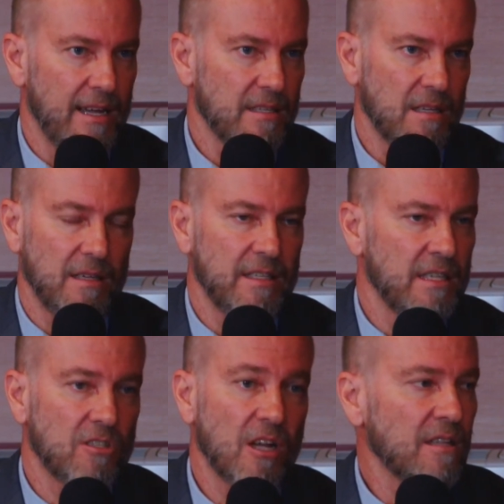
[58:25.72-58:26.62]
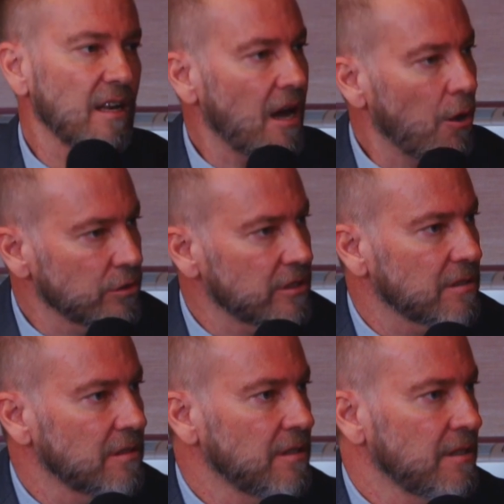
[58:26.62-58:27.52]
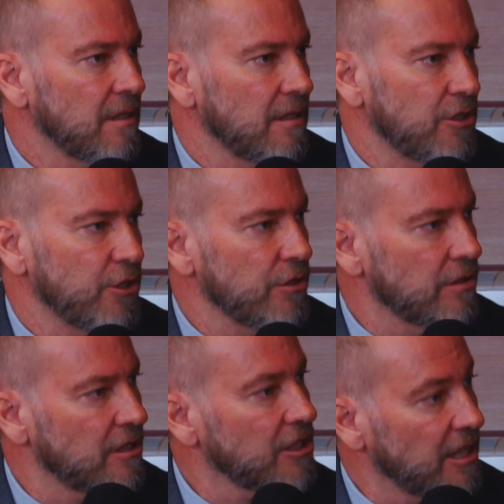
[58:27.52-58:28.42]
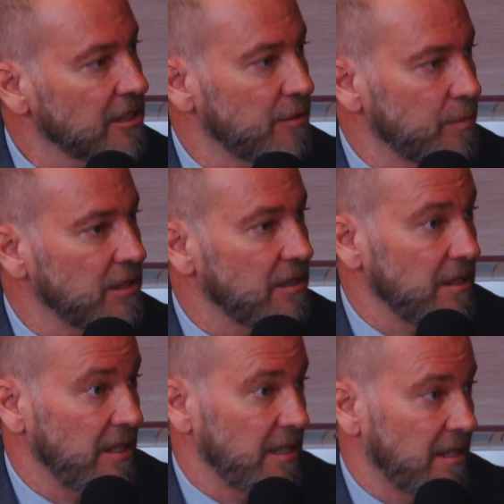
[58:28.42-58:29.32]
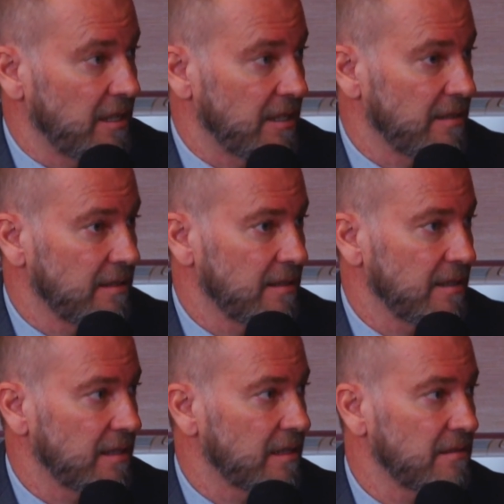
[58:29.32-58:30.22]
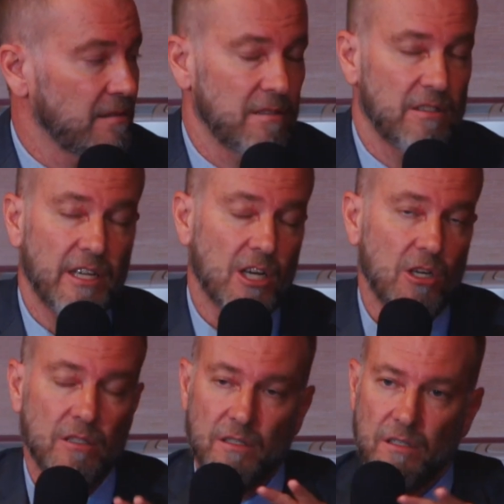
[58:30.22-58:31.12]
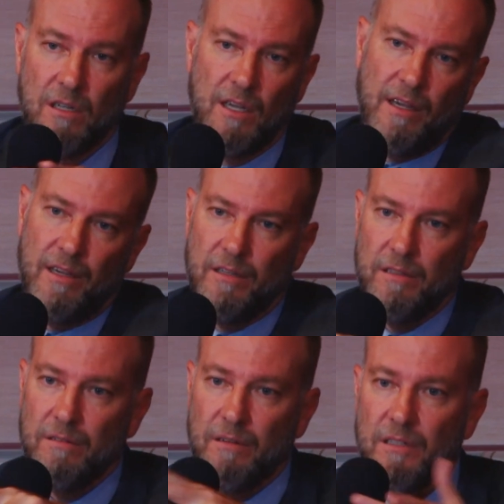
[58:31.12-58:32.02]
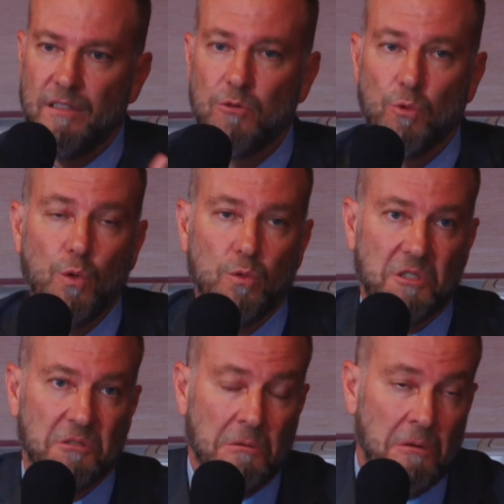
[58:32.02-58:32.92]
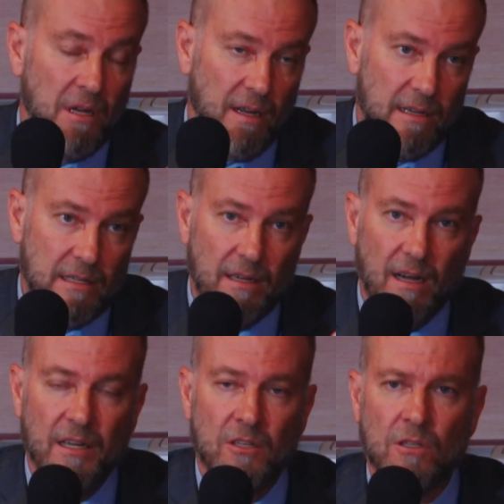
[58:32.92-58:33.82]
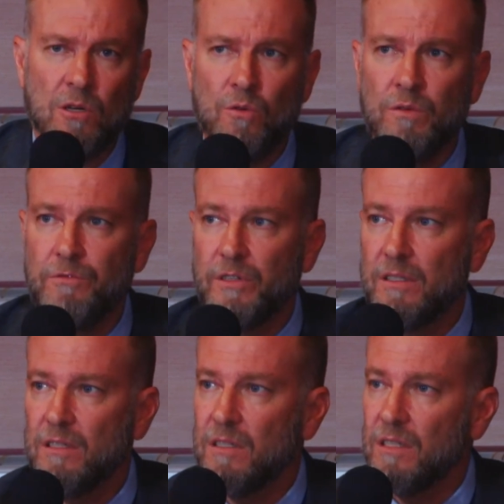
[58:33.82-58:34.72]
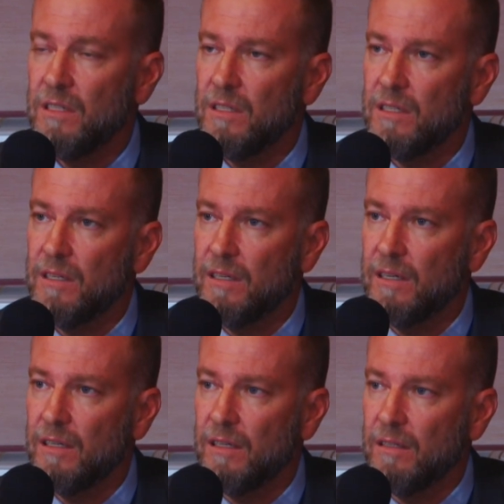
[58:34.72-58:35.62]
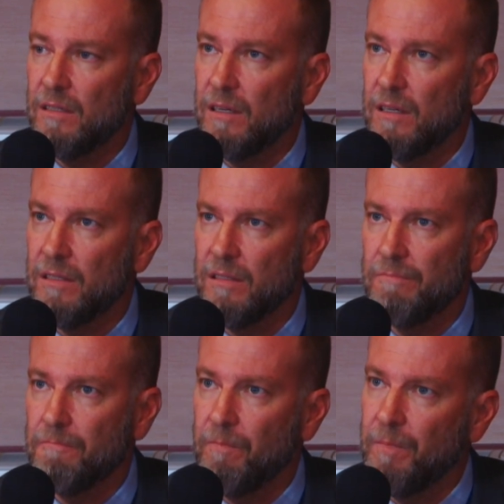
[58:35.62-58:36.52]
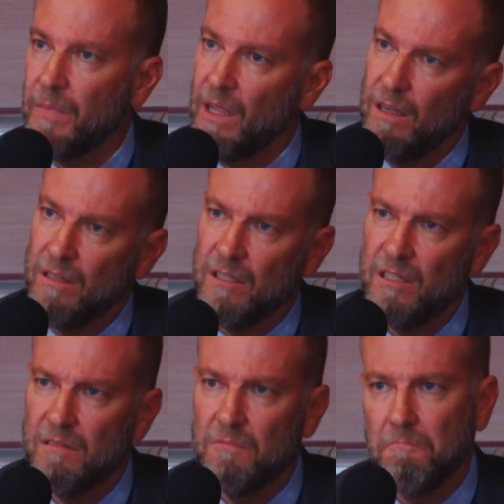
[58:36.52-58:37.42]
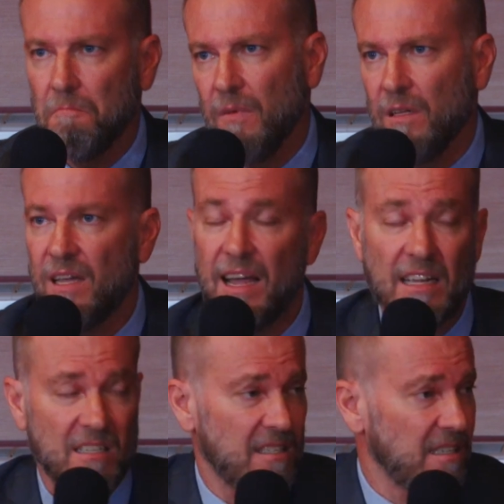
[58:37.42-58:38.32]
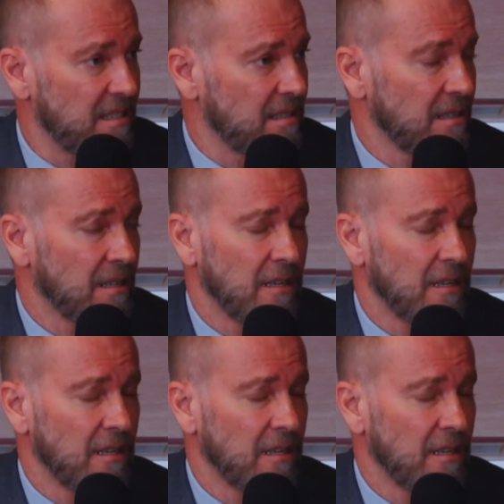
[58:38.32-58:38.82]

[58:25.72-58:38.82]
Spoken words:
is not allowed to use ChatGPT in Italy. Yeah. They cut in the rules. I don't know if this is the exit.